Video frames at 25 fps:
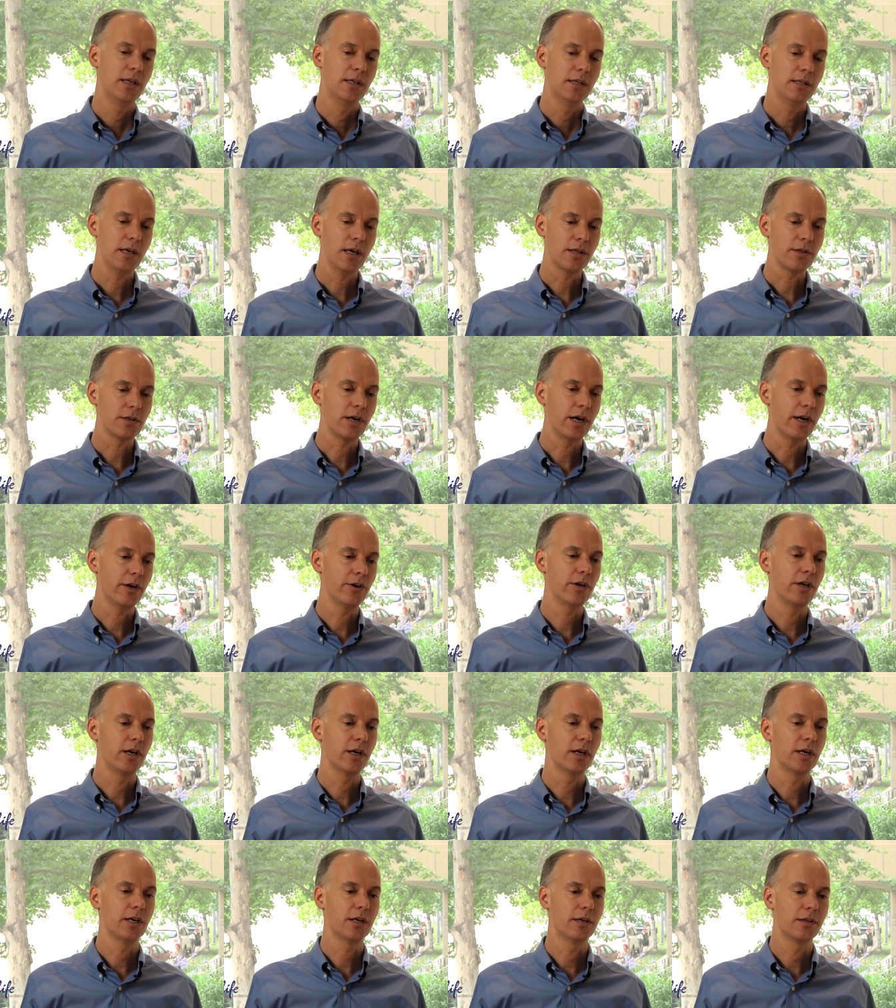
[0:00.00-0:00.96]
The other
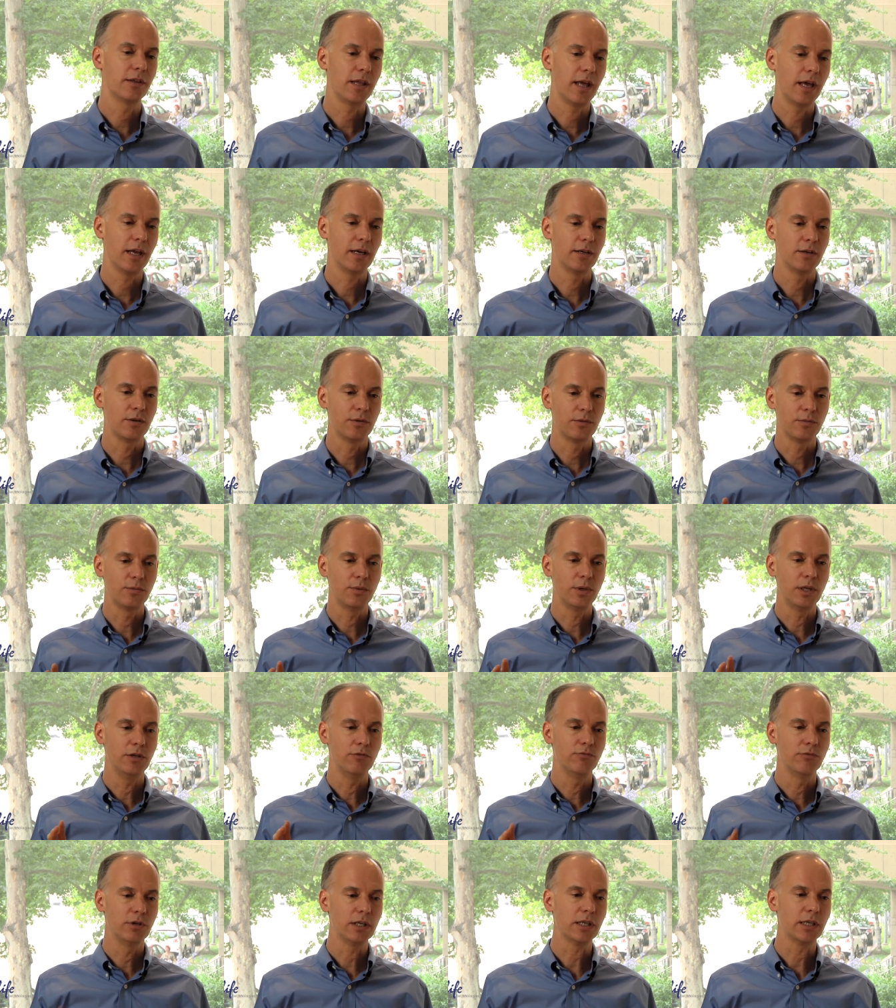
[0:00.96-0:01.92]
area that
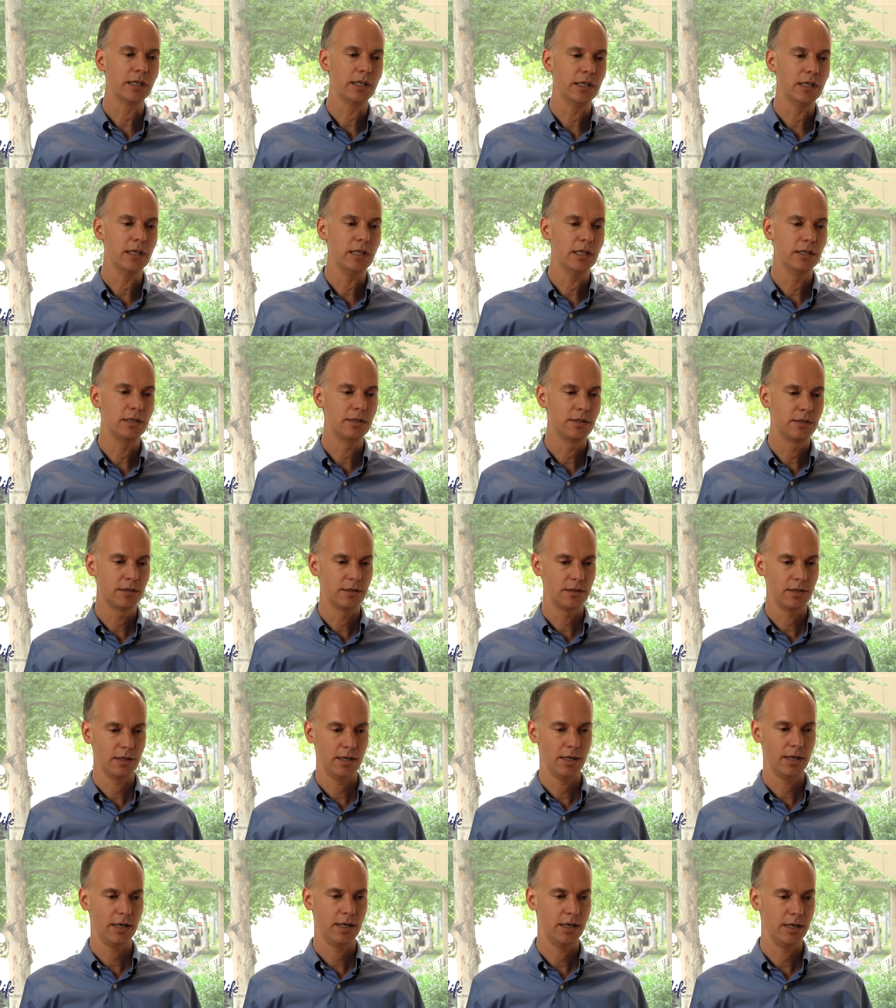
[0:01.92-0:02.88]
we really need
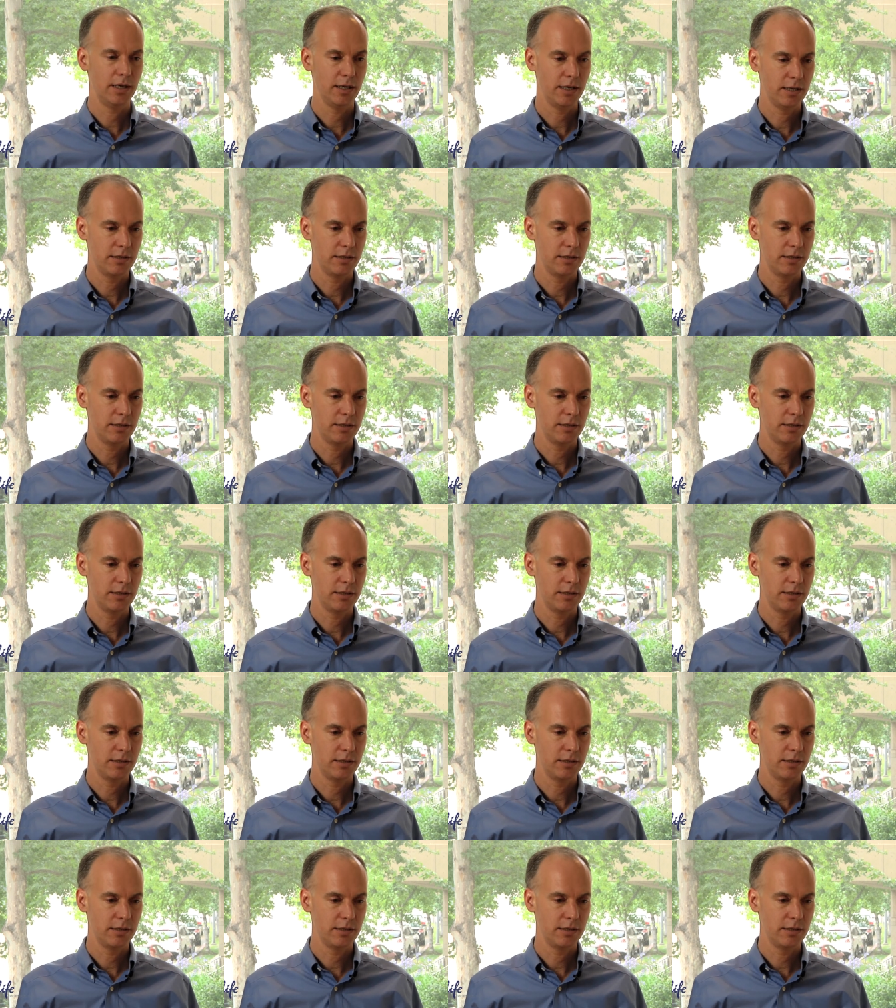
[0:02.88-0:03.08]
uh,